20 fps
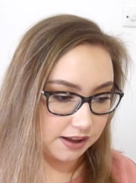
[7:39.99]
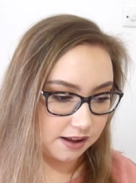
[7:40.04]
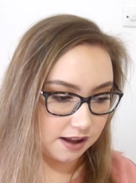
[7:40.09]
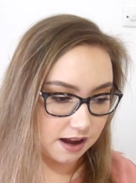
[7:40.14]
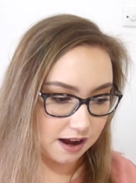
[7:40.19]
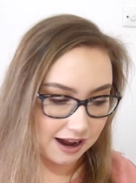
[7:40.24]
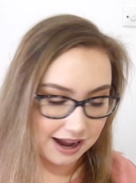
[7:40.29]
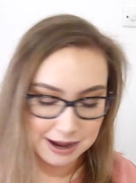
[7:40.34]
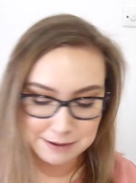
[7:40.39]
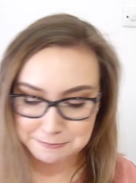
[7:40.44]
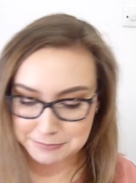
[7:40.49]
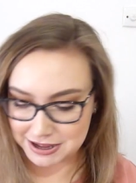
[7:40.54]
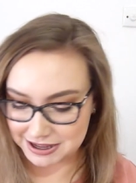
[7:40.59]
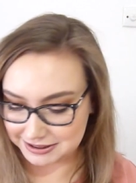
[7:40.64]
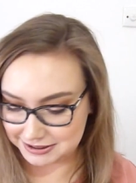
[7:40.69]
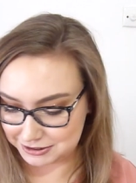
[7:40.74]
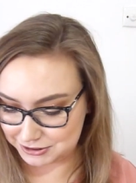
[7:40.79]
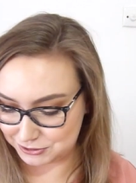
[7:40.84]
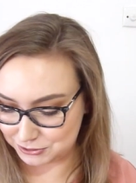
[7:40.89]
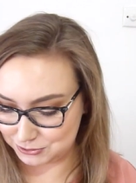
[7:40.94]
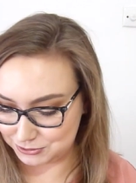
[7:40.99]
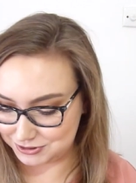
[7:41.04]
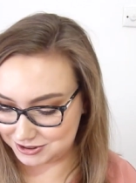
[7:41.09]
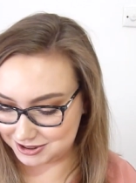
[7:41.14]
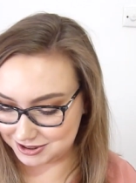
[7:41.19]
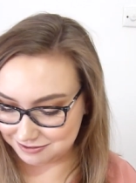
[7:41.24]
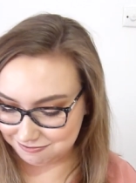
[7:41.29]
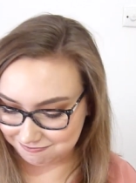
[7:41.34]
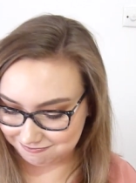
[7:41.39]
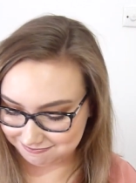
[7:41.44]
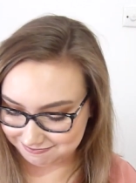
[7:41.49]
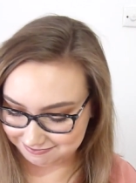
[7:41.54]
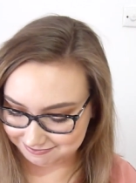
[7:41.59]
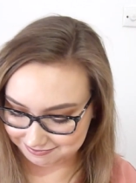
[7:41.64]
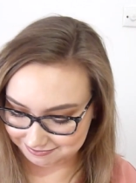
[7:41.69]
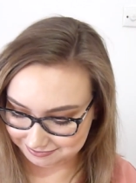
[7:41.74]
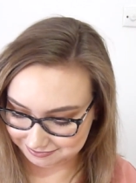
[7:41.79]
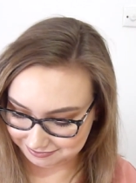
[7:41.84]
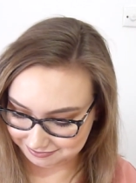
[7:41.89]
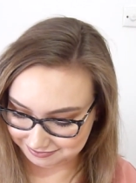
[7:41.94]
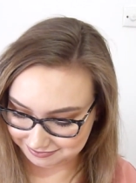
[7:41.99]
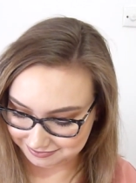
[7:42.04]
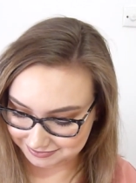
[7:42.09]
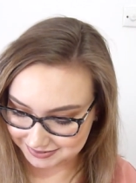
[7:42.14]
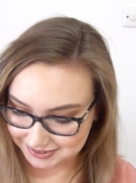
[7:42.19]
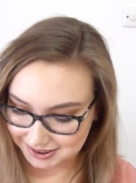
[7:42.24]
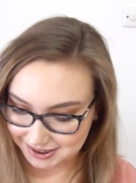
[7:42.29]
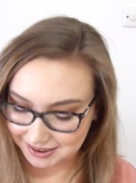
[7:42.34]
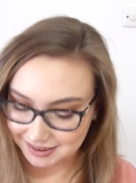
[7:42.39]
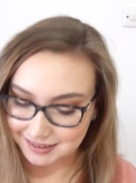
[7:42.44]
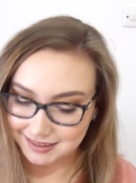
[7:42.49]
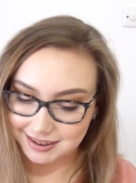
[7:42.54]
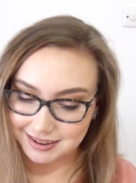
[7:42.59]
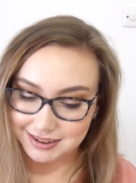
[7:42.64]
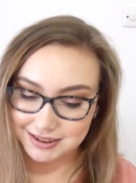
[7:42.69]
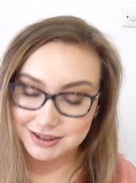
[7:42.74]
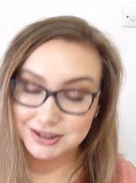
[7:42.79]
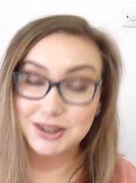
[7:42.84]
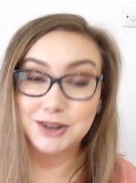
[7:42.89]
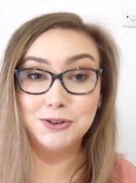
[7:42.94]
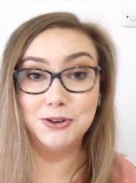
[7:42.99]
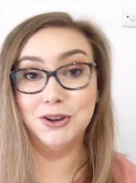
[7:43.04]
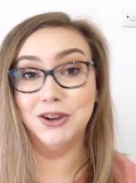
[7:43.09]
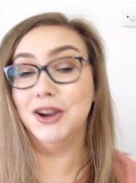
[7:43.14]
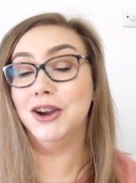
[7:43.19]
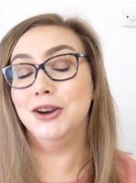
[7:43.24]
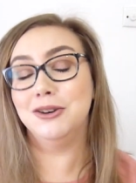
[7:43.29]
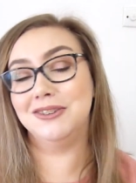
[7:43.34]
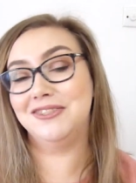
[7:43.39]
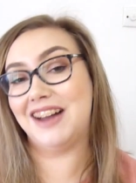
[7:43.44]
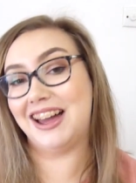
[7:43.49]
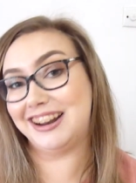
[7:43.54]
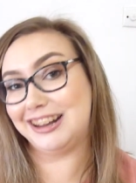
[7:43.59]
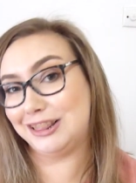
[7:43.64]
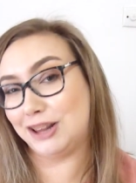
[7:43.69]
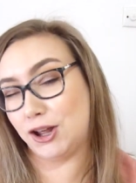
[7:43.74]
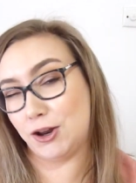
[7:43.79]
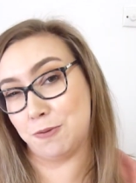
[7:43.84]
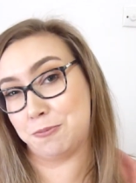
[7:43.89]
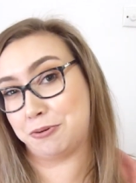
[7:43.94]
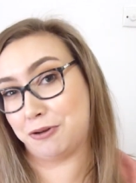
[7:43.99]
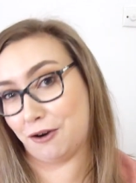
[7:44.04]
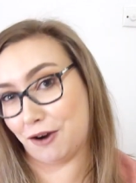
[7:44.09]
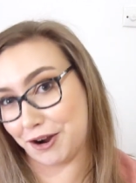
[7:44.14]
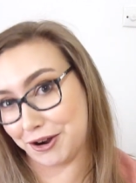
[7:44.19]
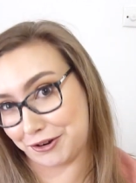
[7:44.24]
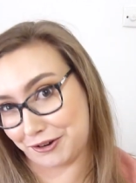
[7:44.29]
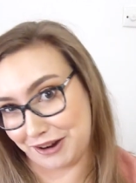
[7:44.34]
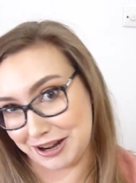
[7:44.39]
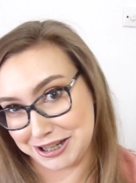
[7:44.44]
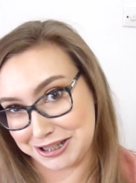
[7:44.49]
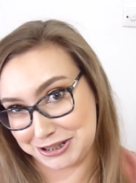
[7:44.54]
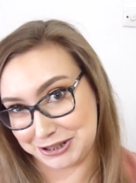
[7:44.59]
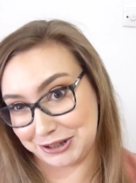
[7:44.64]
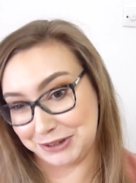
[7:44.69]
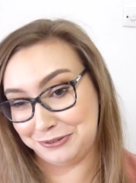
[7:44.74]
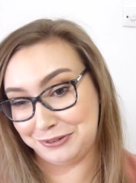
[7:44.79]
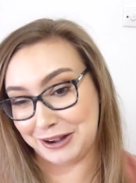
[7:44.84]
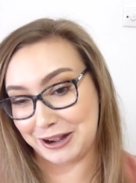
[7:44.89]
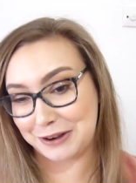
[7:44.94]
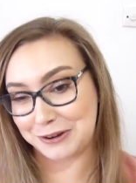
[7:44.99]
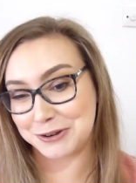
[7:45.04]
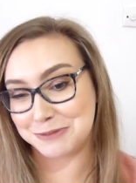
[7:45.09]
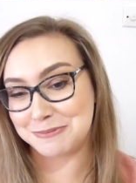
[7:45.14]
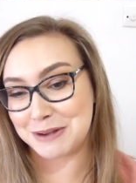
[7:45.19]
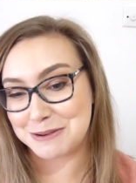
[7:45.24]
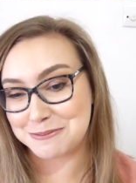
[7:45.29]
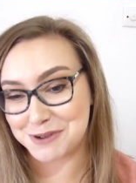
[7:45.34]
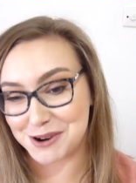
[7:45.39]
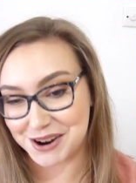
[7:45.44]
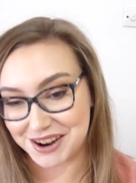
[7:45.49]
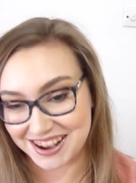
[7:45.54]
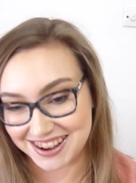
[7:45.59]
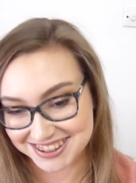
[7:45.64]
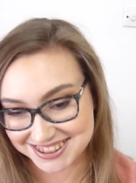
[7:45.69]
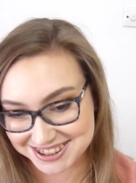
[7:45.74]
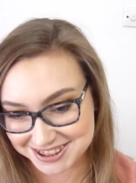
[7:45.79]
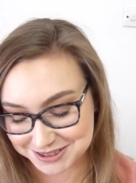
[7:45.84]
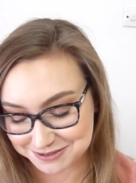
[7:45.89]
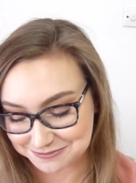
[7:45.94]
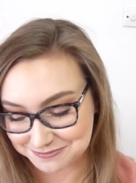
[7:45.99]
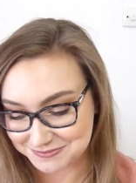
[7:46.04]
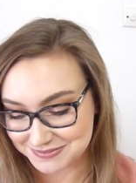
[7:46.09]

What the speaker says: Eye pencils. So we've had a lot of progress so far on my products.